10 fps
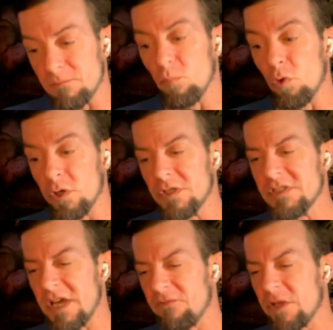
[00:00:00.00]
would
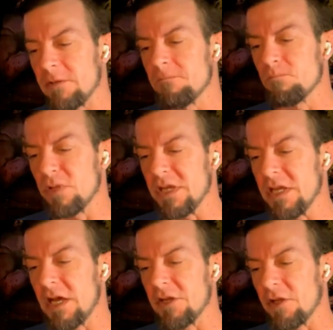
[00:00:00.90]
definitely
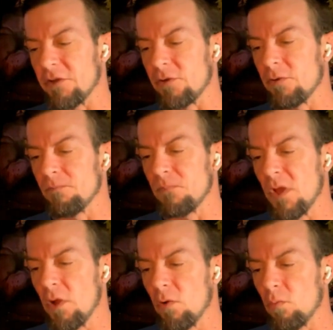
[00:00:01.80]
be another
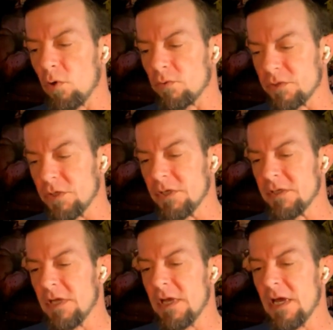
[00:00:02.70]
world
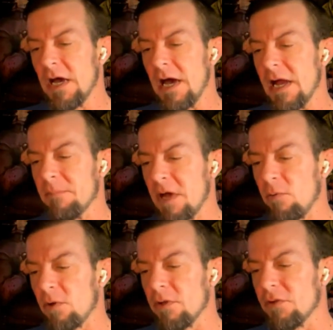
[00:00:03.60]
good. I am
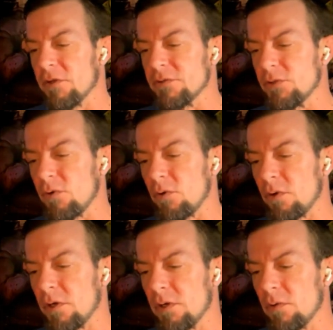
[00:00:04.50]
not one of those who
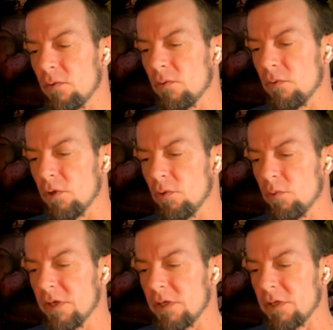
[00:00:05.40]
are who
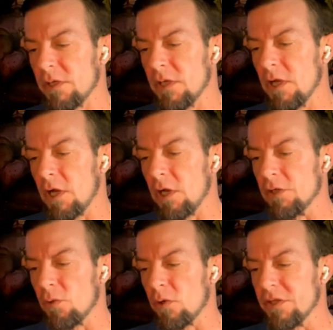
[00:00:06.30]
will
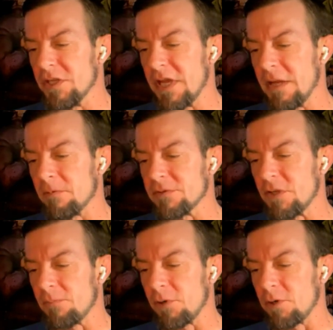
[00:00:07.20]
annoy the neighbors
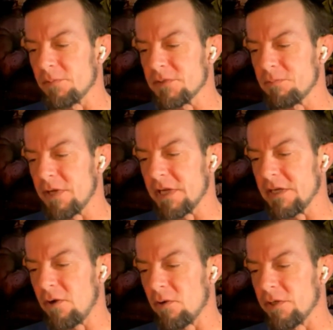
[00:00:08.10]
on purpose, but I
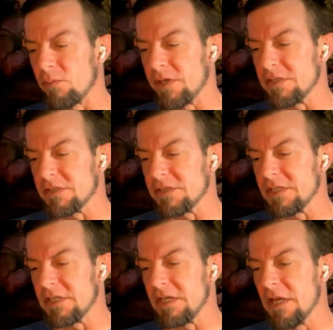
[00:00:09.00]
can hardly wait to
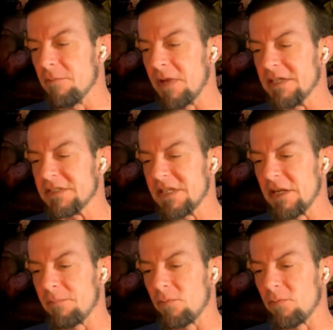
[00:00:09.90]
see my setup